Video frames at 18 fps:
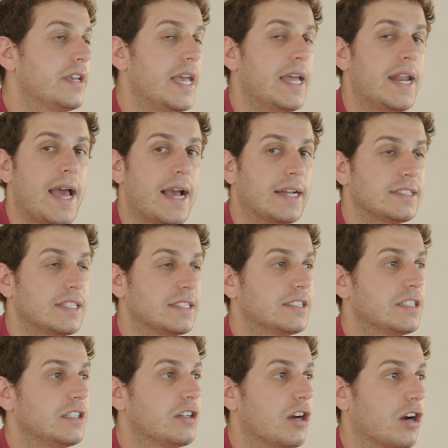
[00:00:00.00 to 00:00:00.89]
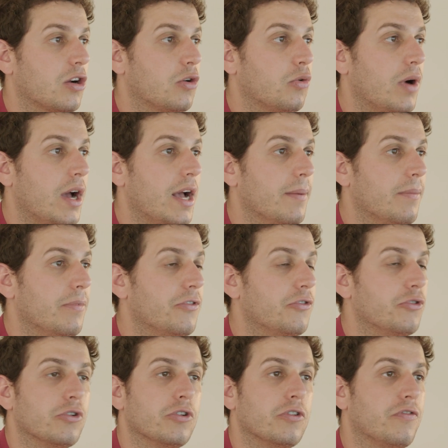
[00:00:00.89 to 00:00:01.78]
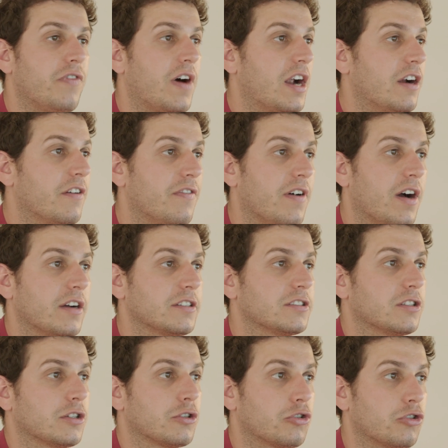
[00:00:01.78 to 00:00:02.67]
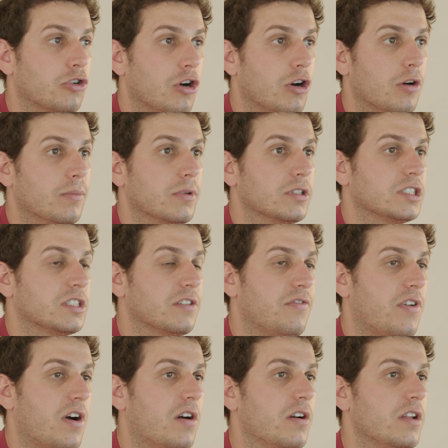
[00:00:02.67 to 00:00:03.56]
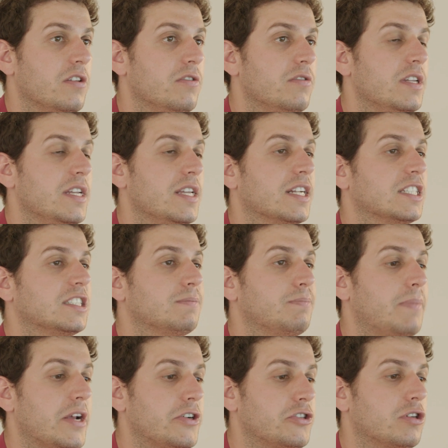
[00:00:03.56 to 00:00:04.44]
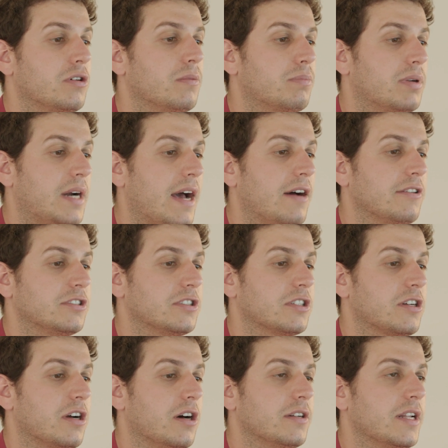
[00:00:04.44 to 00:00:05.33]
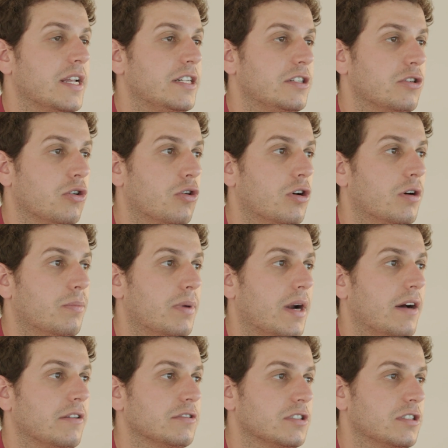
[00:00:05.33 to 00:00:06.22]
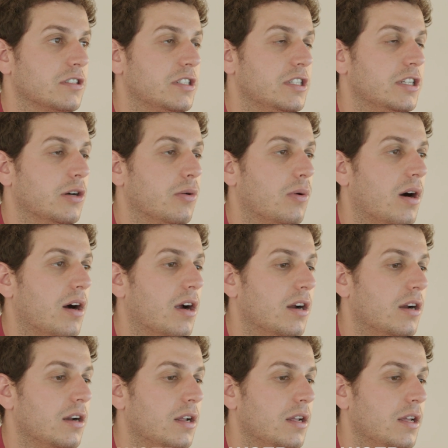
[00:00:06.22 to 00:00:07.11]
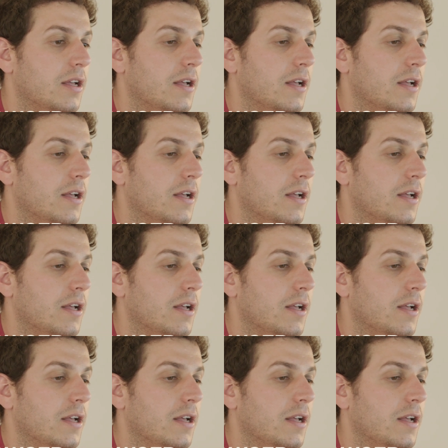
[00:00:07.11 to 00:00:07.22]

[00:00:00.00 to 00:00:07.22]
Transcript: can't access the dark web through Firefox or Chrome or Safari. You need a special browser called a Tor browser, T-O-R.